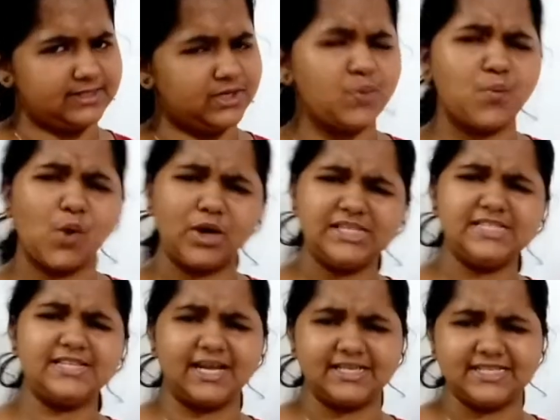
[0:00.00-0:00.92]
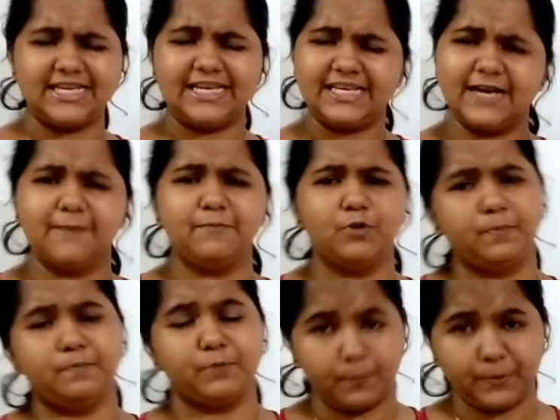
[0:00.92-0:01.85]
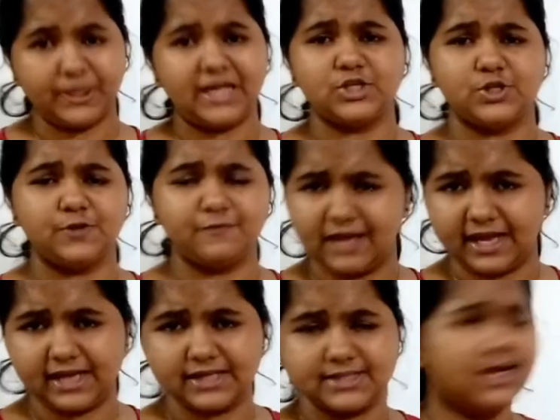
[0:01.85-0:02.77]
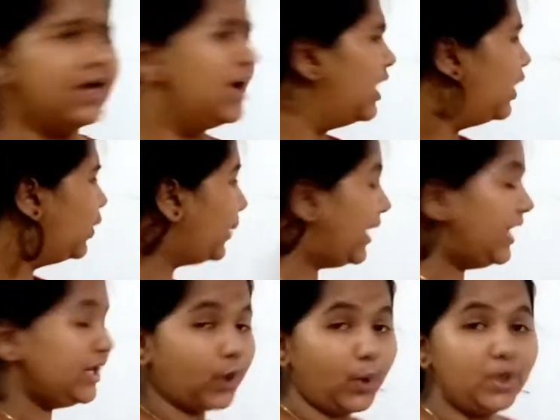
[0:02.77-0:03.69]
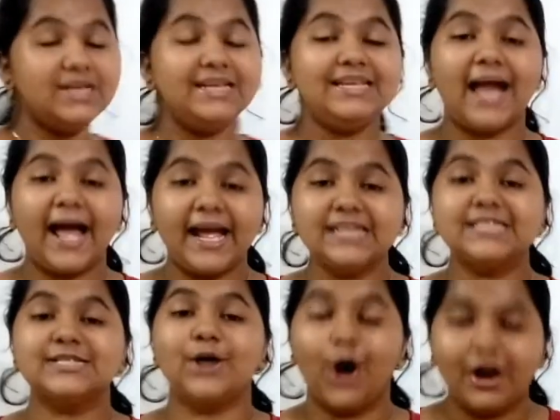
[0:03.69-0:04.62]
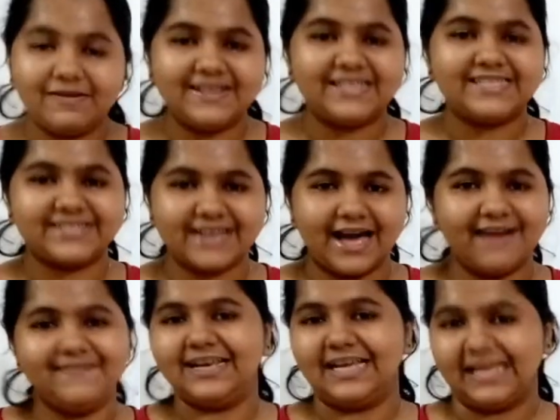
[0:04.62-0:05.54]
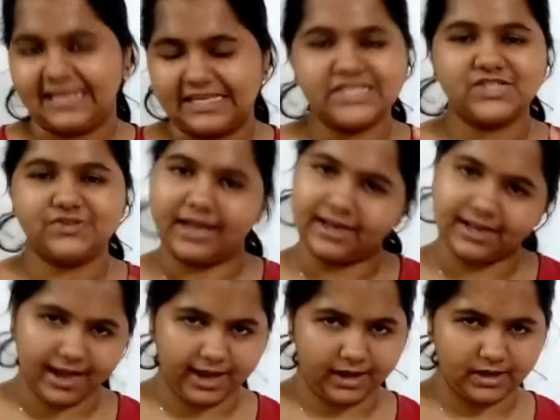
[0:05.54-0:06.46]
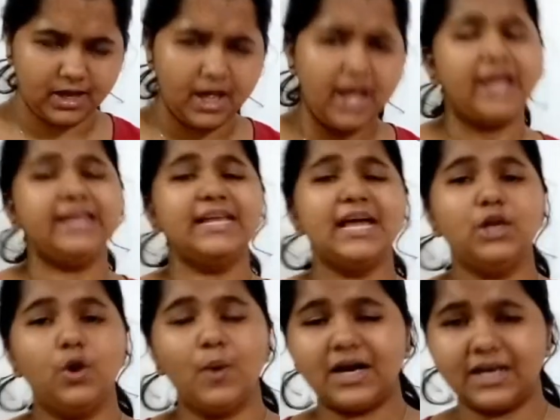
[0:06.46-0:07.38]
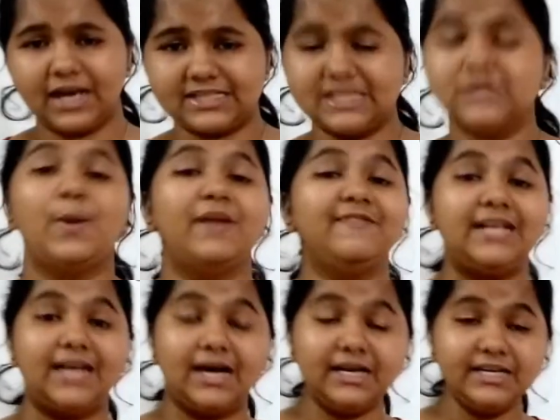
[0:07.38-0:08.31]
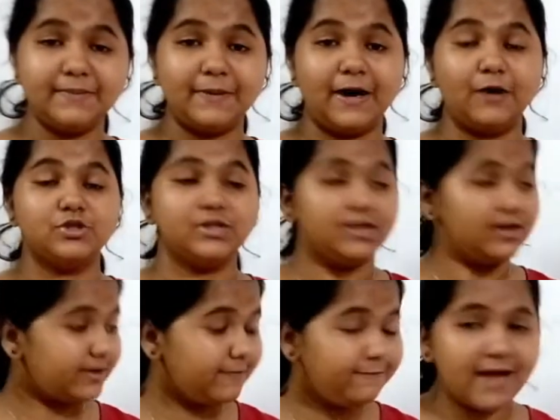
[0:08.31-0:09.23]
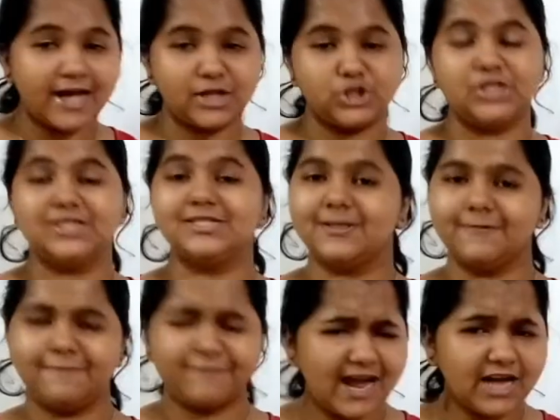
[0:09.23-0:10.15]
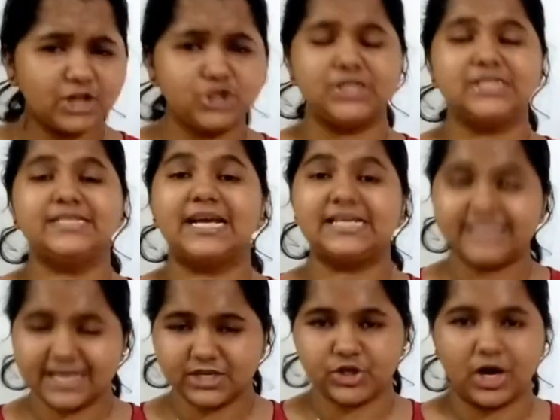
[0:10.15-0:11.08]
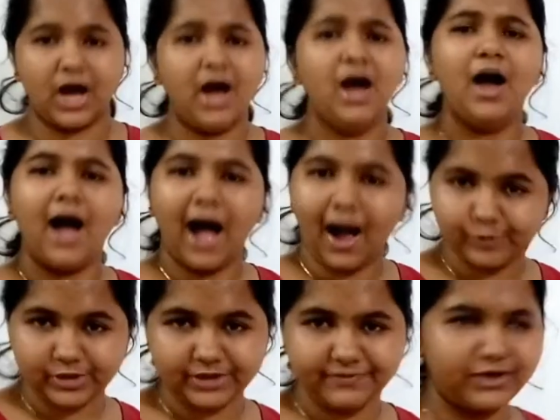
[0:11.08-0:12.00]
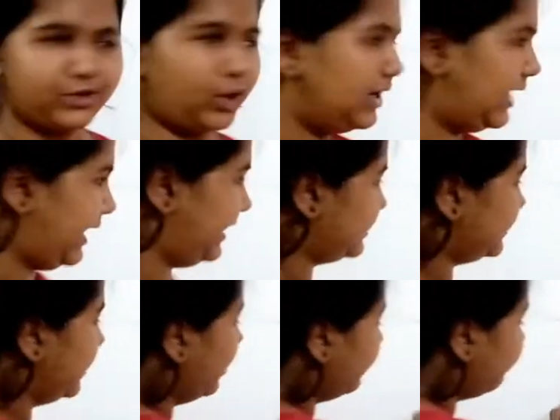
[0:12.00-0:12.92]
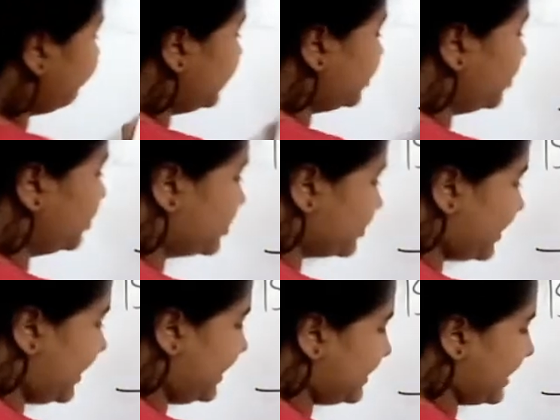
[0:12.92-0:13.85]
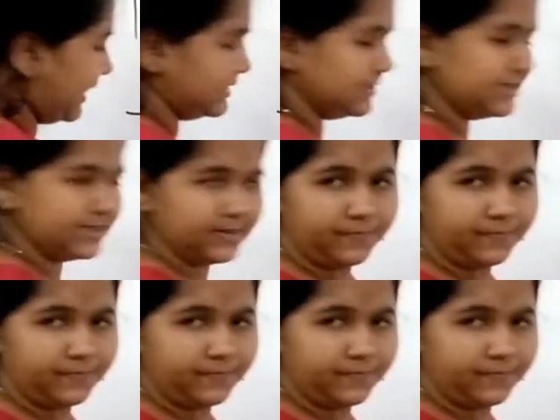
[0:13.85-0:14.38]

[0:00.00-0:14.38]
What is rectilinear propagation of light? We know light always travels in a straight line. In our lower classes, when we learned about reflections, refractions, etc., how did we draw lines? We drew straight lines.